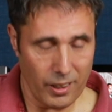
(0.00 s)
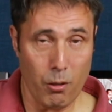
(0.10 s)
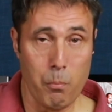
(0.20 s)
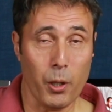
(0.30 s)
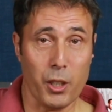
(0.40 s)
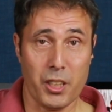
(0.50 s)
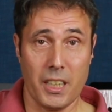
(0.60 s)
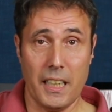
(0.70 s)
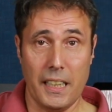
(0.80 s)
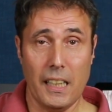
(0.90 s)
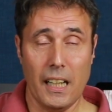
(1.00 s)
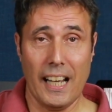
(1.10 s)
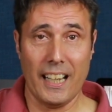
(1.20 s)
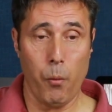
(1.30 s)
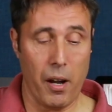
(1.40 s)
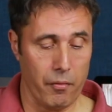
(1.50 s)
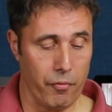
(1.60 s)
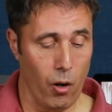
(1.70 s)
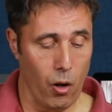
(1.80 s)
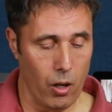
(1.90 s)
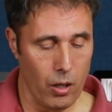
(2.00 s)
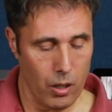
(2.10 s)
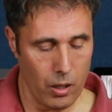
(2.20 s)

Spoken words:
Now I'm on a C and I went for